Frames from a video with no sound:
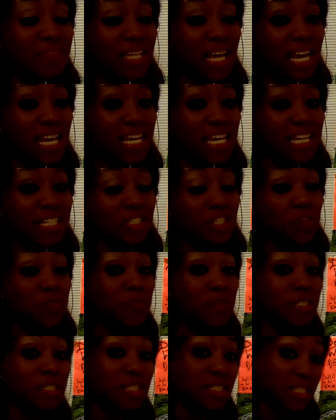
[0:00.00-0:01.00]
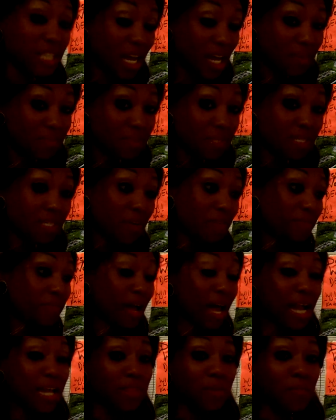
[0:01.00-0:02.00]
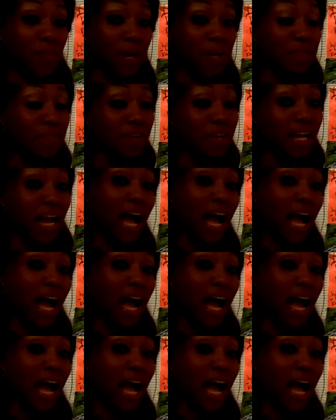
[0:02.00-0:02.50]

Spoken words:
taken different steps to find the perfect